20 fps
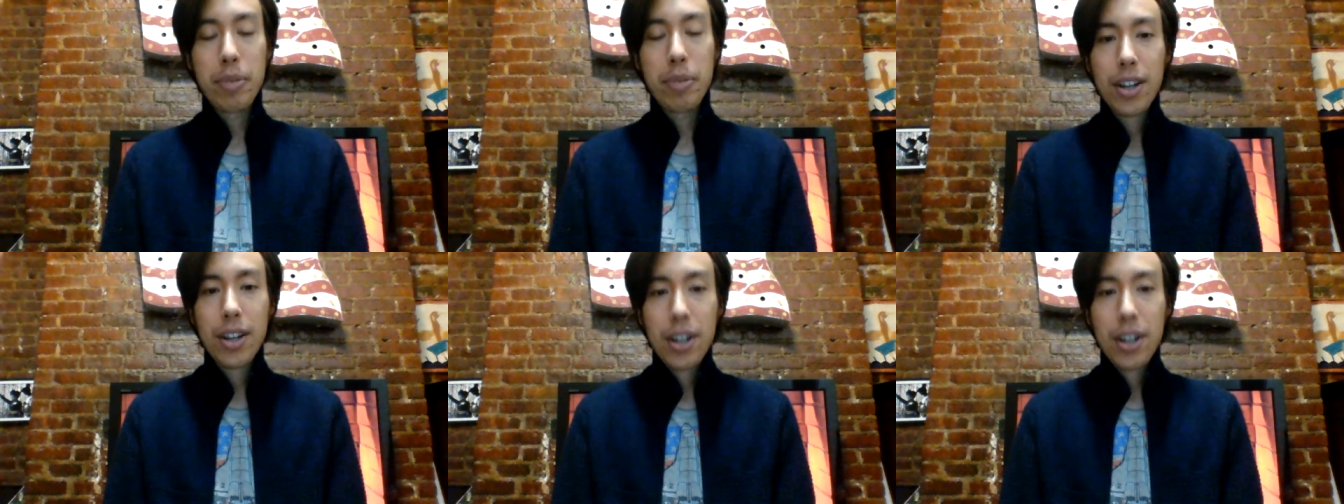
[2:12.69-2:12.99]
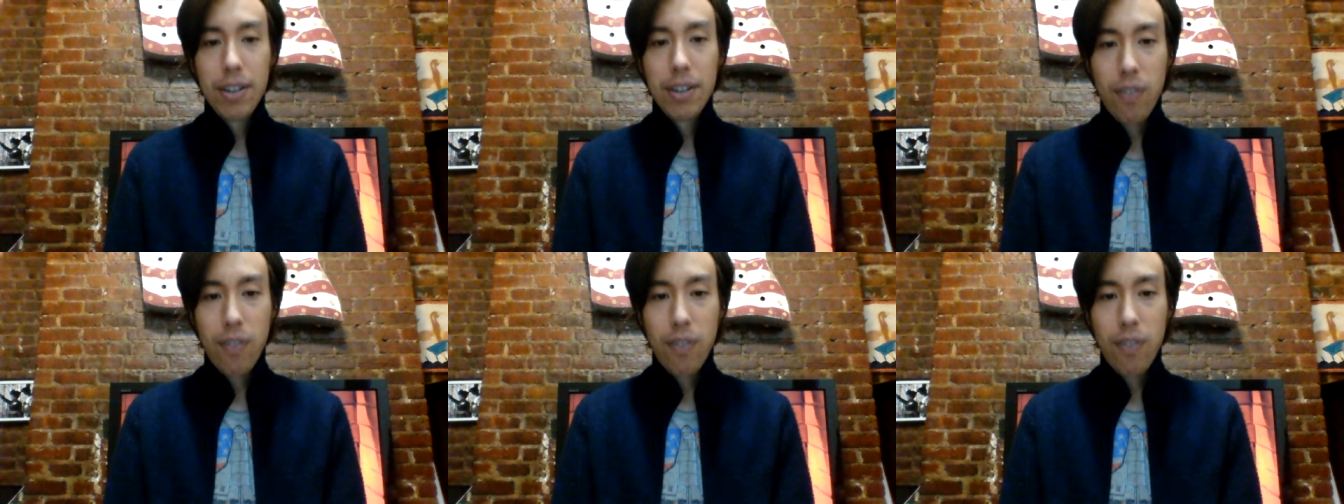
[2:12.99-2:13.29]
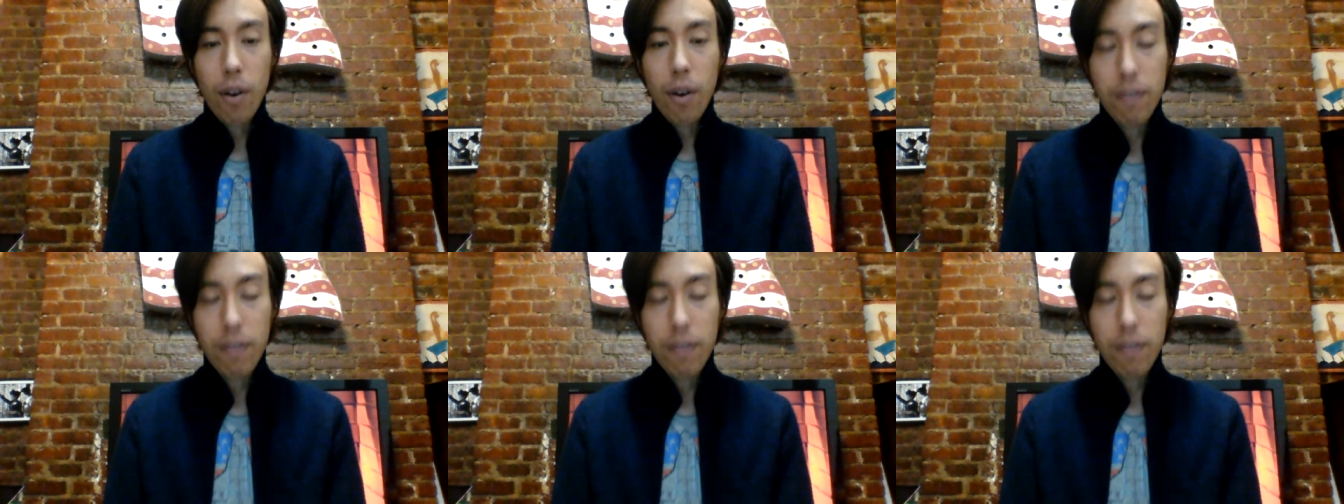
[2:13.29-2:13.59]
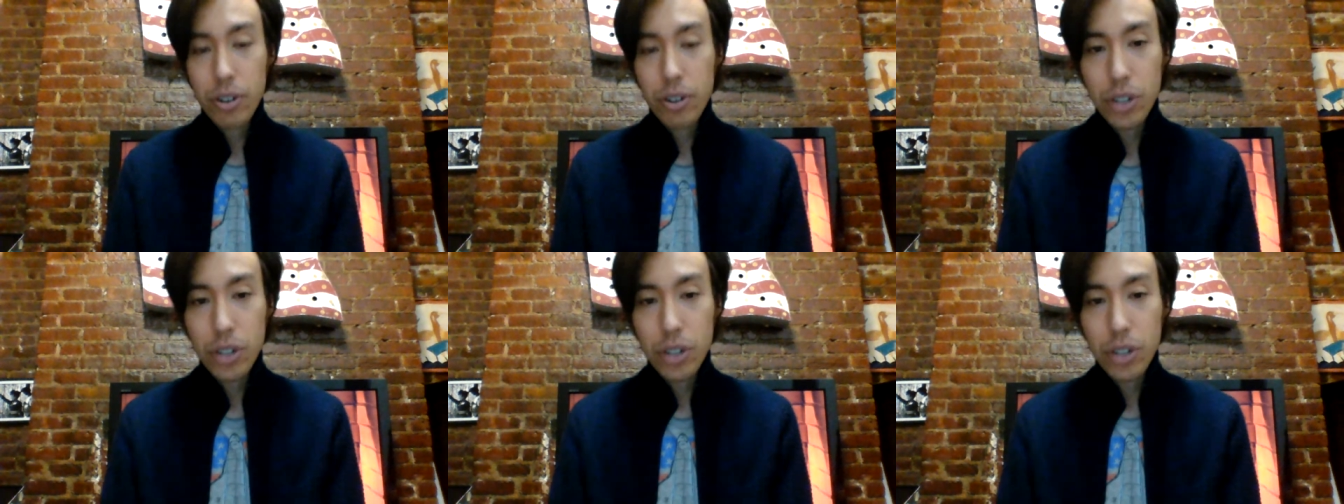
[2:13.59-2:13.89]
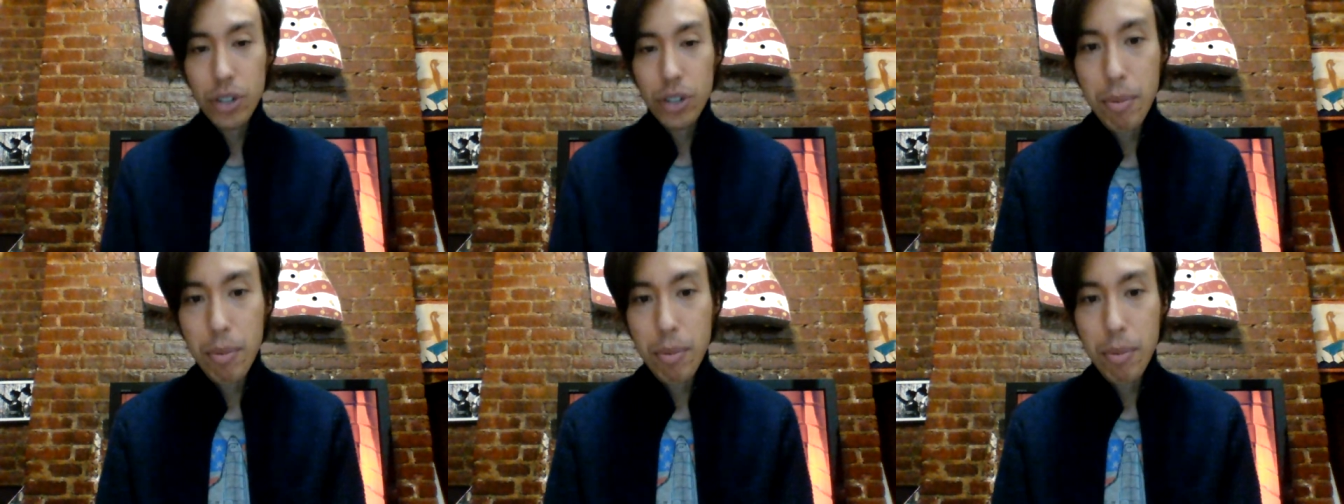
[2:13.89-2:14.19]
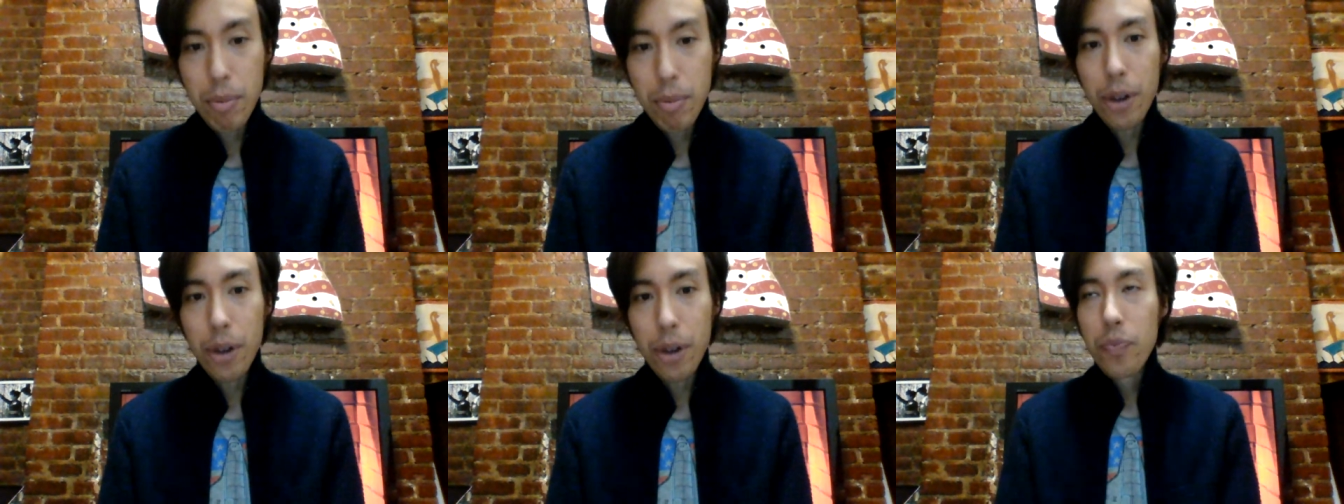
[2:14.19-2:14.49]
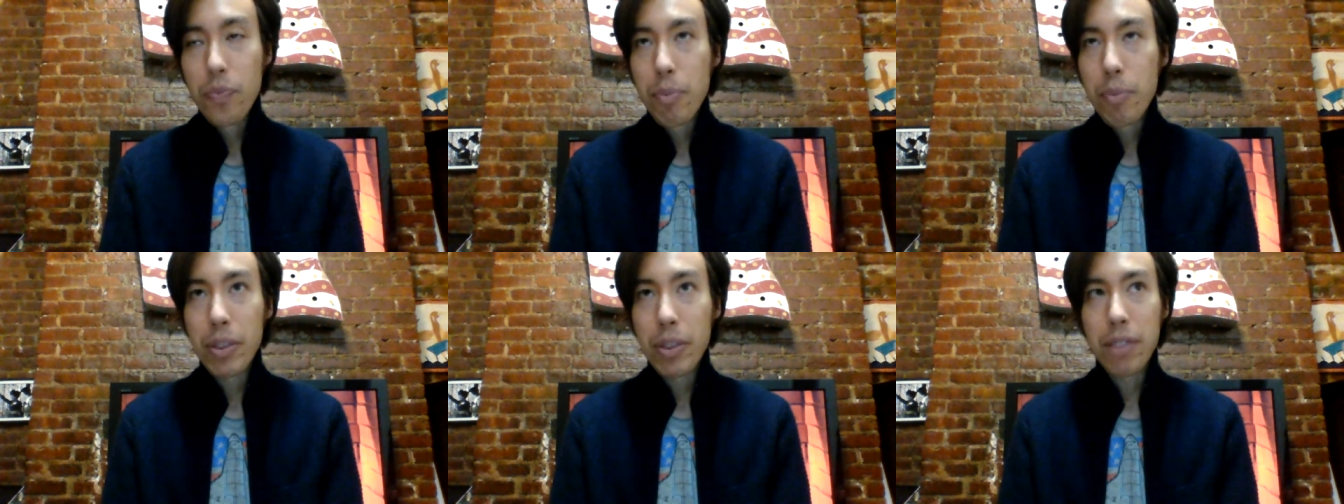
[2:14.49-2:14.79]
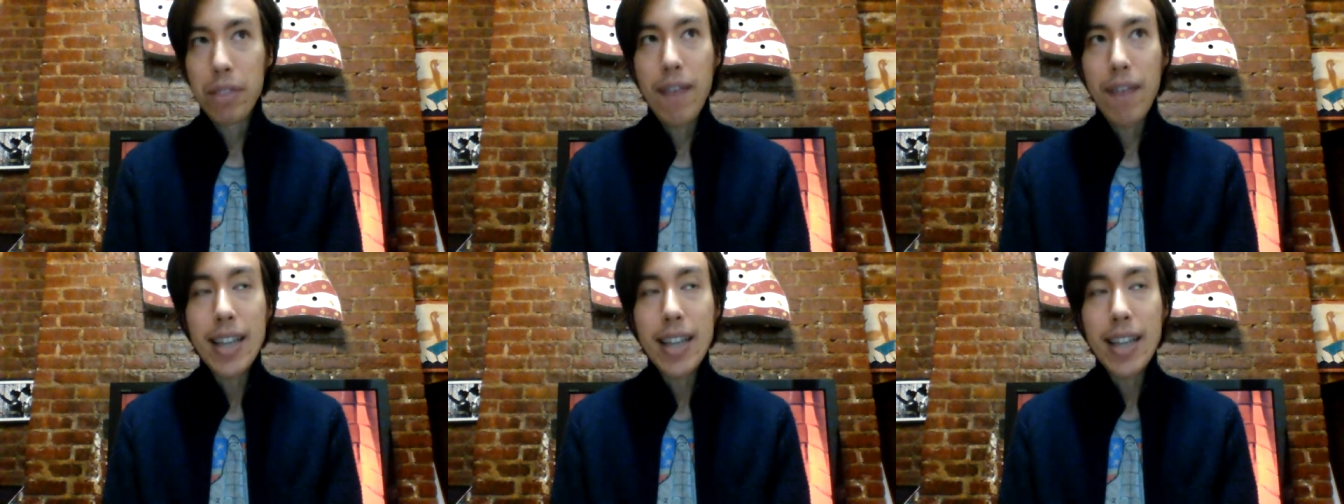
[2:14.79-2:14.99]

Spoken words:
for first-degree murder. But the fact